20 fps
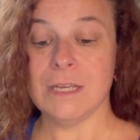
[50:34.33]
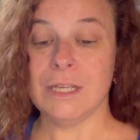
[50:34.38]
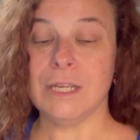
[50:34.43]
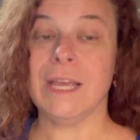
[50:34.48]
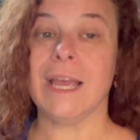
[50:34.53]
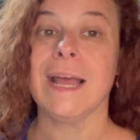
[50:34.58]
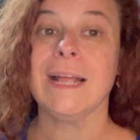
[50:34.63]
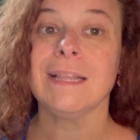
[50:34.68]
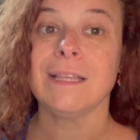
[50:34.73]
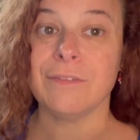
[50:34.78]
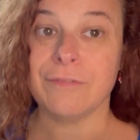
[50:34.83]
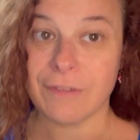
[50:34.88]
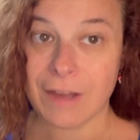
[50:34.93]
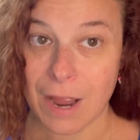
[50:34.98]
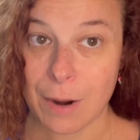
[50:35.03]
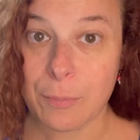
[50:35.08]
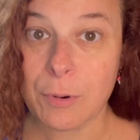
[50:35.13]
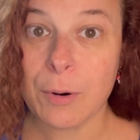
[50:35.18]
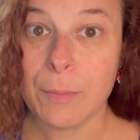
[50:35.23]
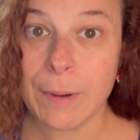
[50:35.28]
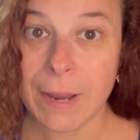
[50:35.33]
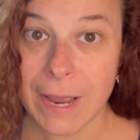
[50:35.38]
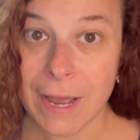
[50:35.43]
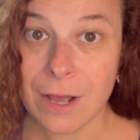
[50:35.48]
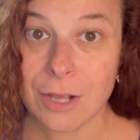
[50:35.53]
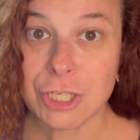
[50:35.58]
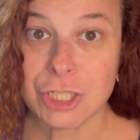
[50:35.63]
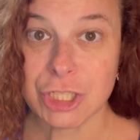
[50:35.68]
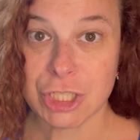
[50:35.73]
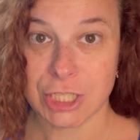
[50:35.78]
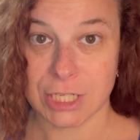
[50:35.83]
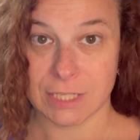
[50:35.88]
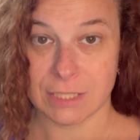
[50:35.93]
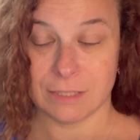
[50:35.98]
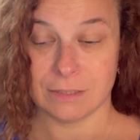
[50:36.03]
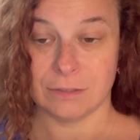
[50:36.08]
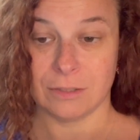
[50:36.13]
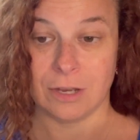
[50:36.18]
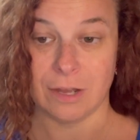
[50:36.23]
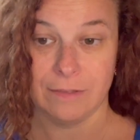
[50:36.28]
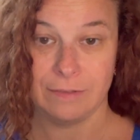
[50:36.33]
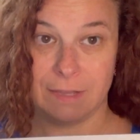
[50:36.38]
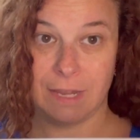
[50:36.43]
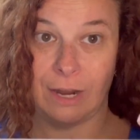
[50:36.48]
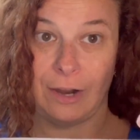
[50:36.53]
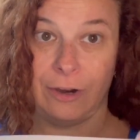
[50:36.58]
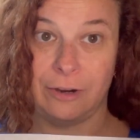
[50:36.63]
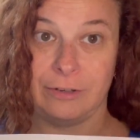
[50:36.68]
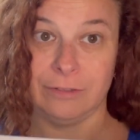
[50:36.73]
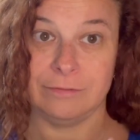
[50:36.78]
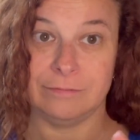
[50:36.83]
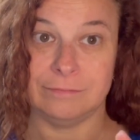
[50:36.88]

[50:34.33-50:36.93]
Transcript: You got the fibromyalgia on there.